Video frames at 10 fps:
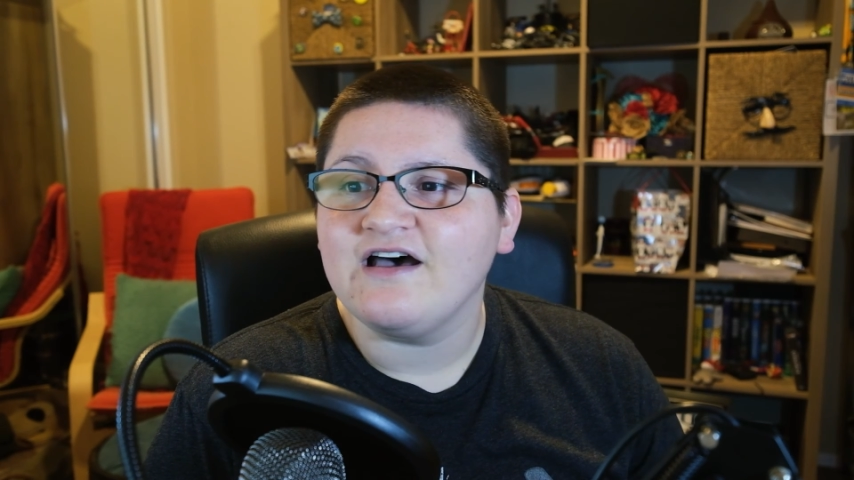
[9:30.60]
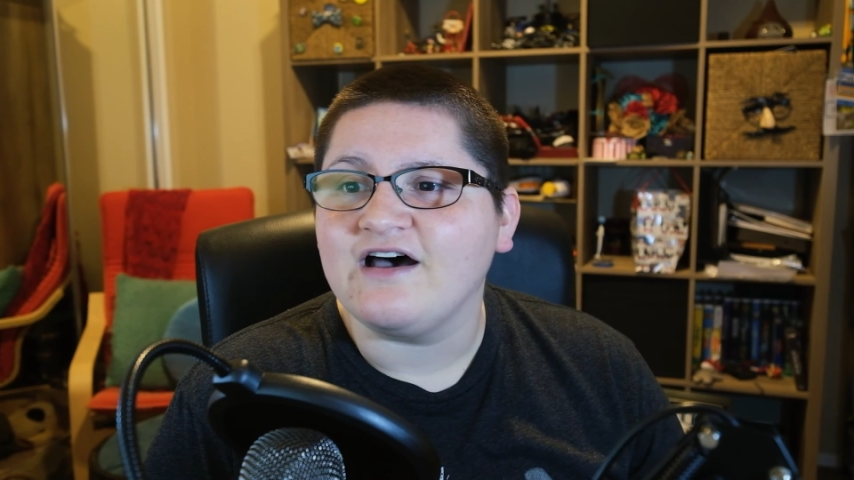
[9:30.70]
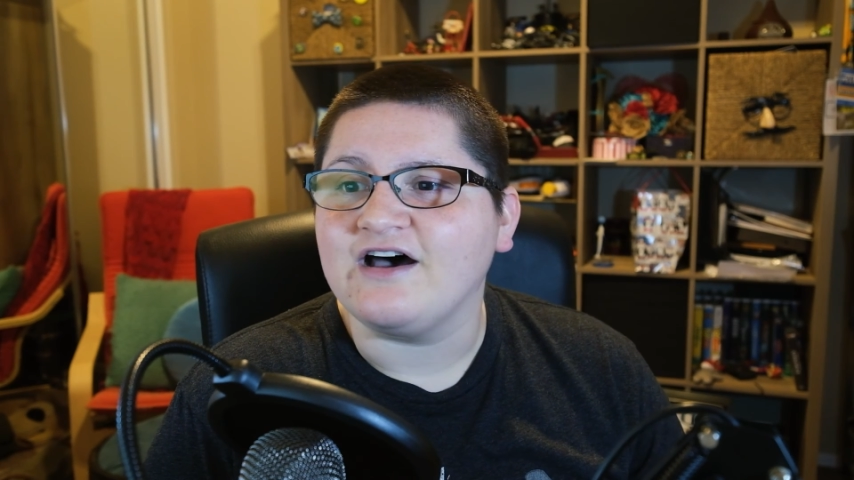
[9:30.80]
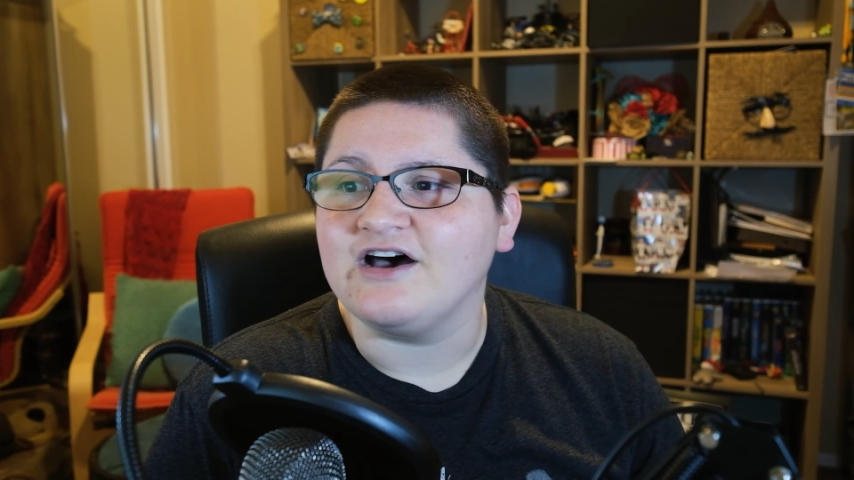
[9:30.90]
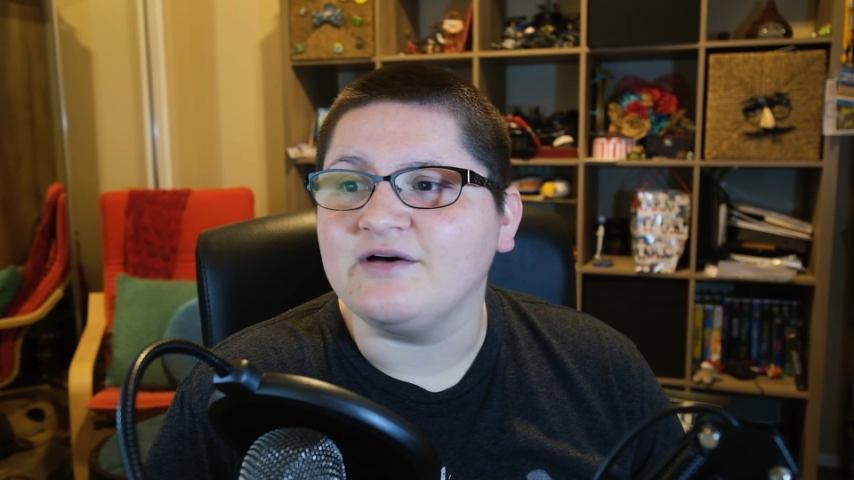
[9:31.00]

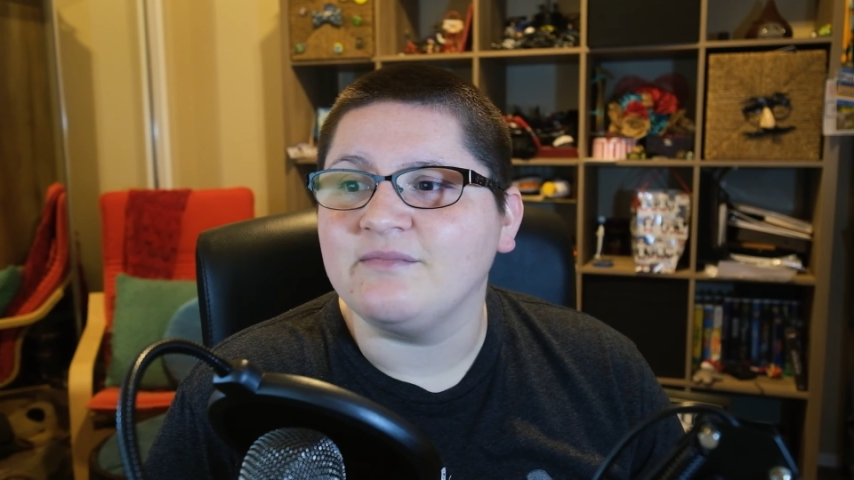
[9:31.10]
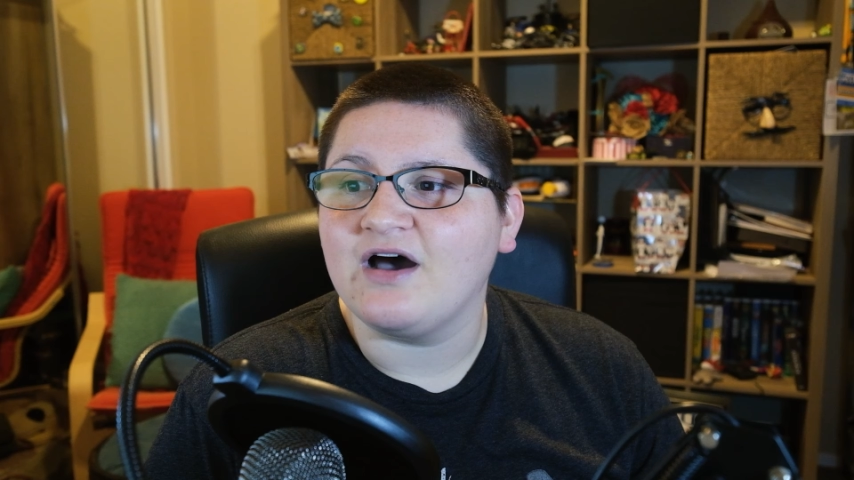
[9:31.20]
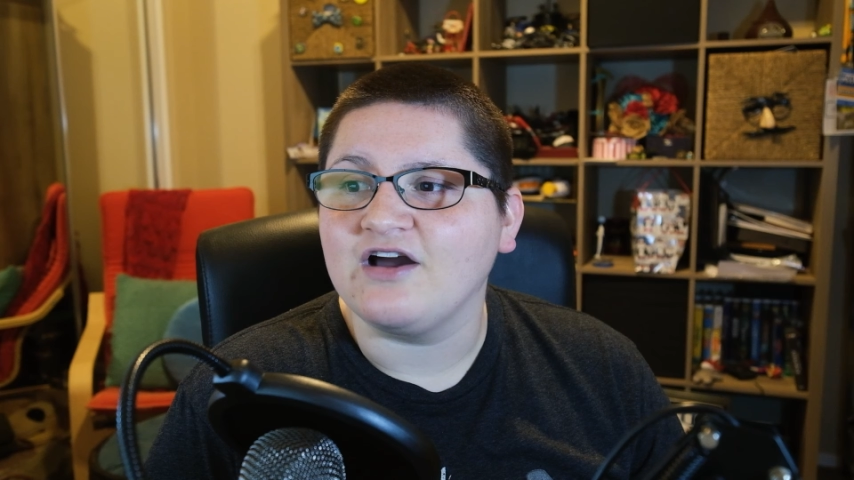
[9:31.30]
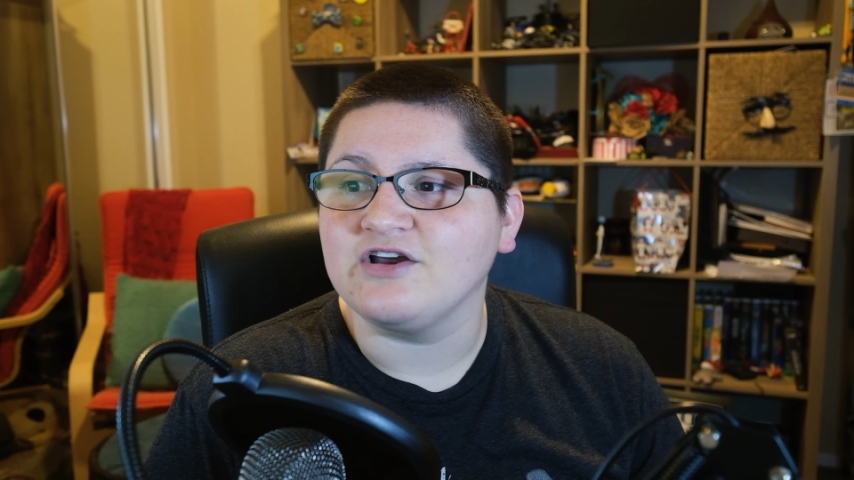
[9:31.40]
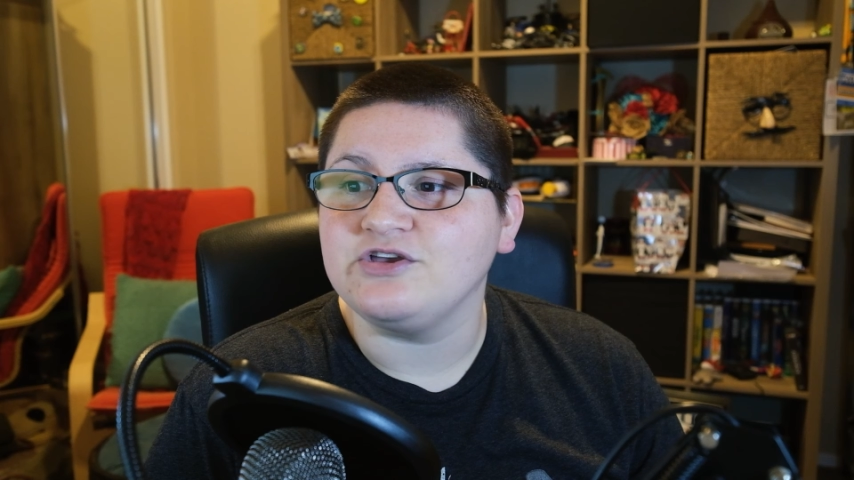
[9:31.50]

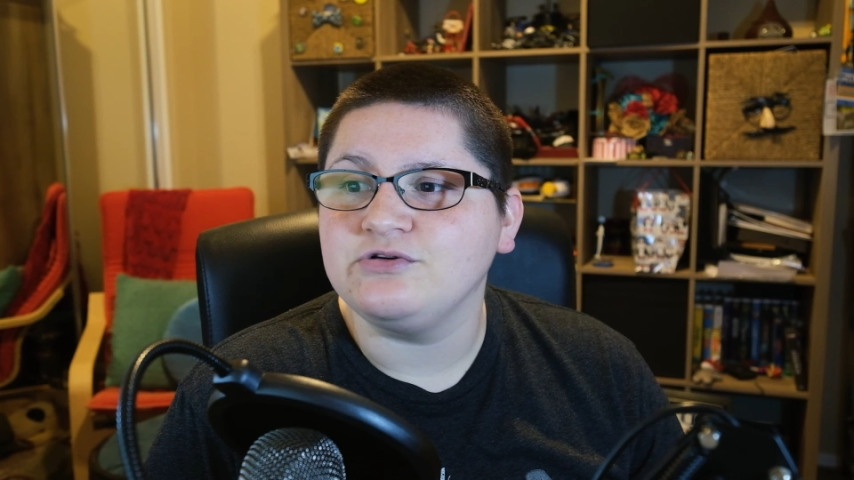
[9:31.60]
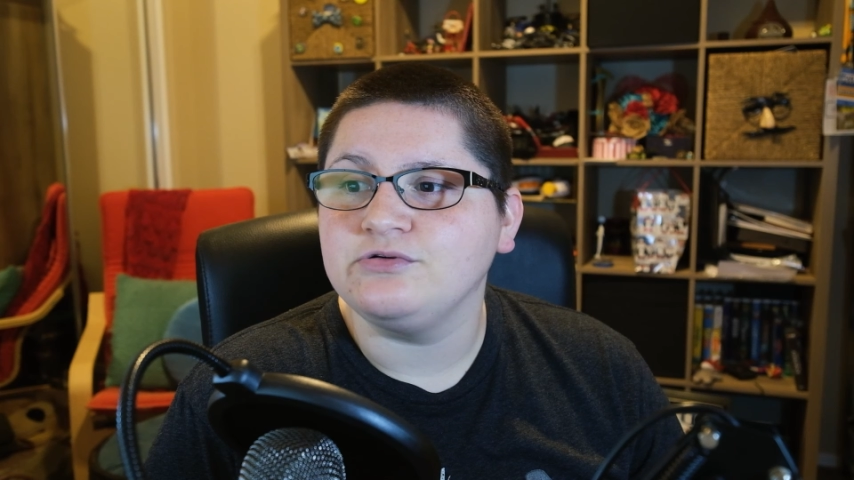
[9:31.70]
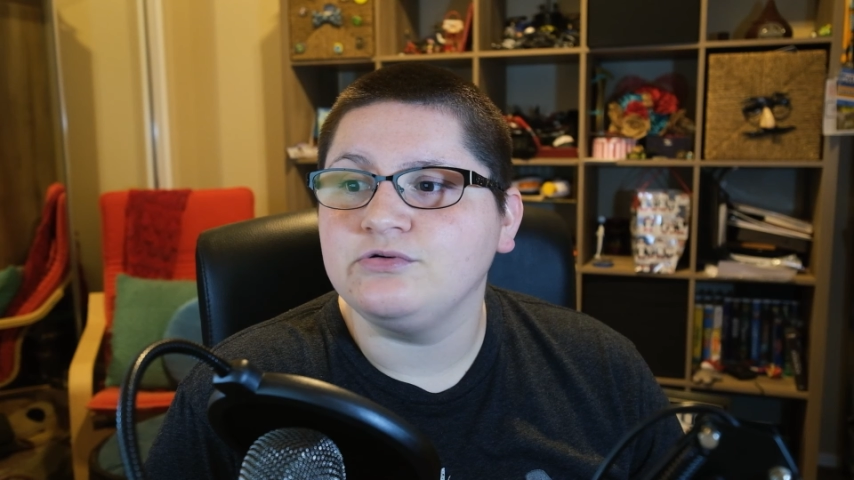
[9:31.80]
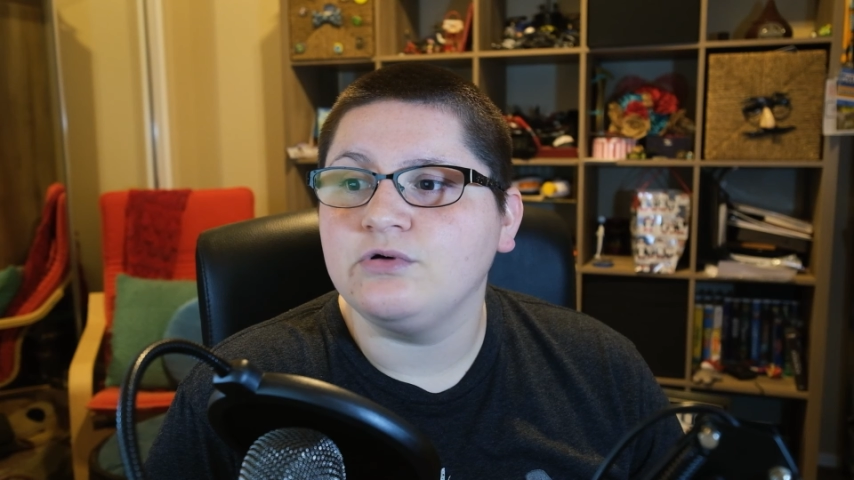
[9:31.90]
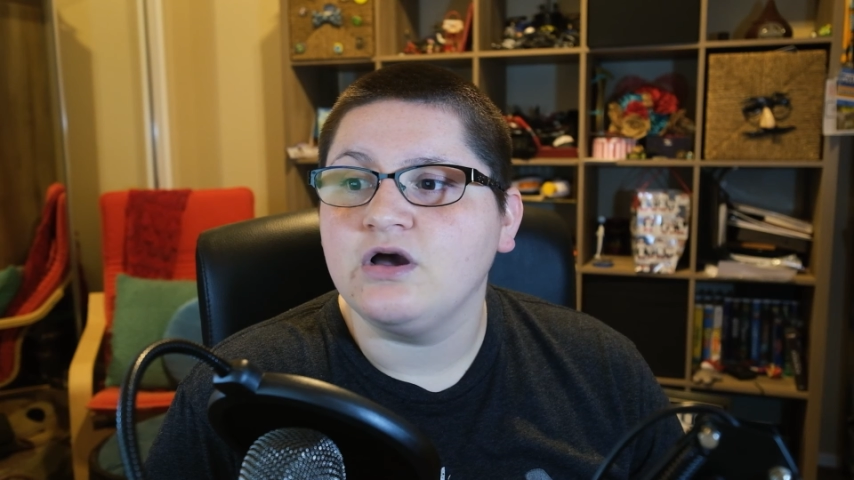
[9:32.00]
Are
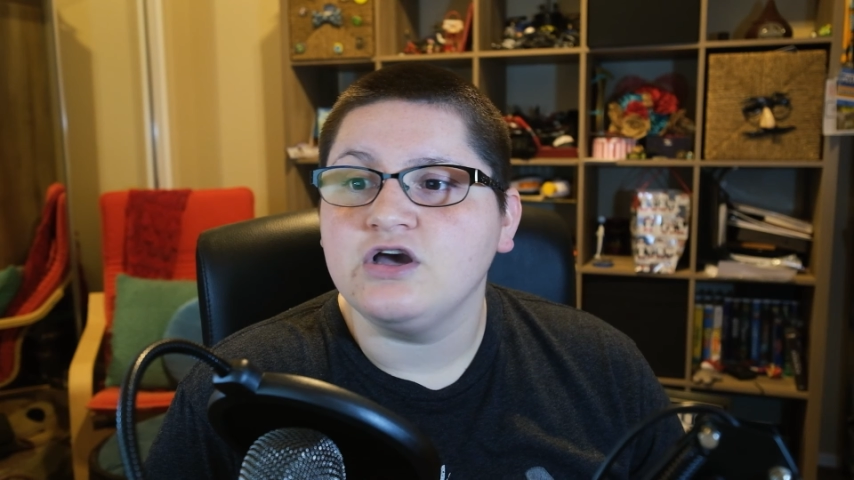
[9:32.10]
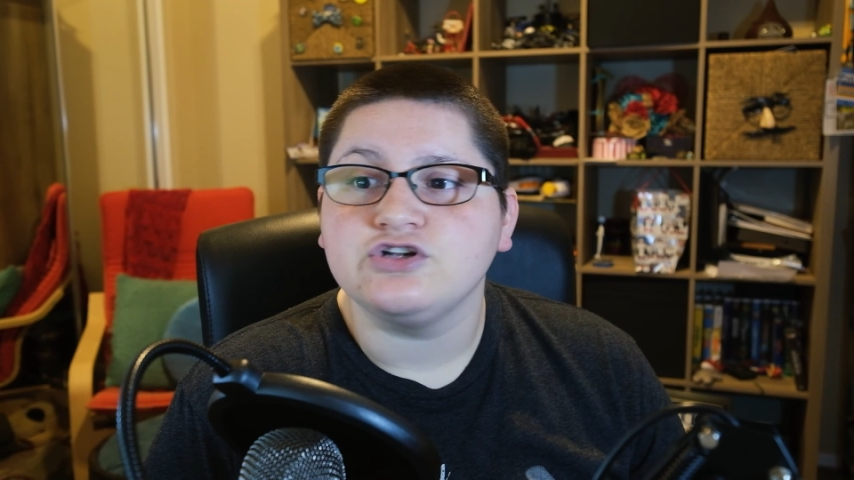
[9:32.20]
you